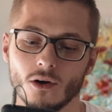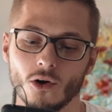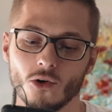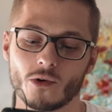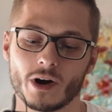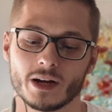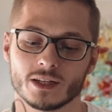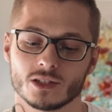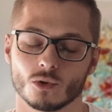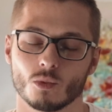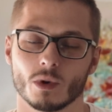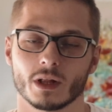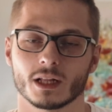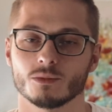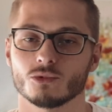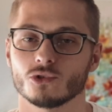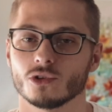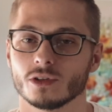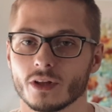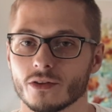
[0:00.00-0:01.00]
All right, so
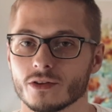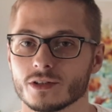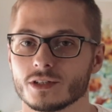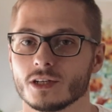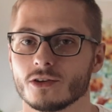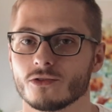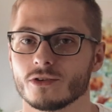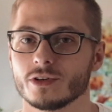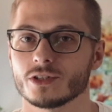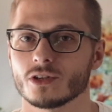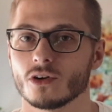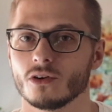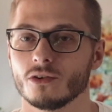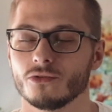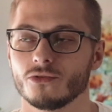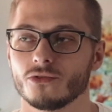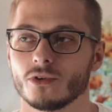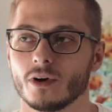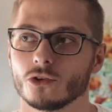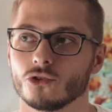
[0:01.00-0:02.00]
welcome to another series
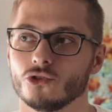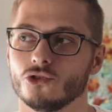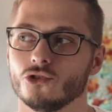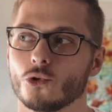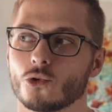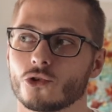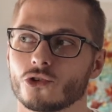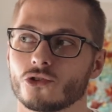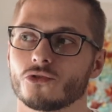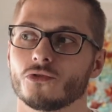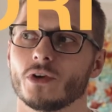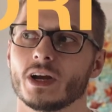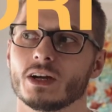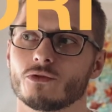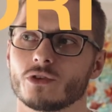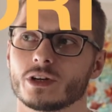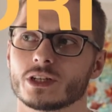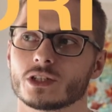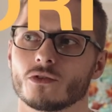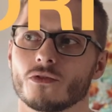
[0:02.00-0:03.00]
of George
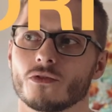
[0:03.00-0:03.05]
Favorites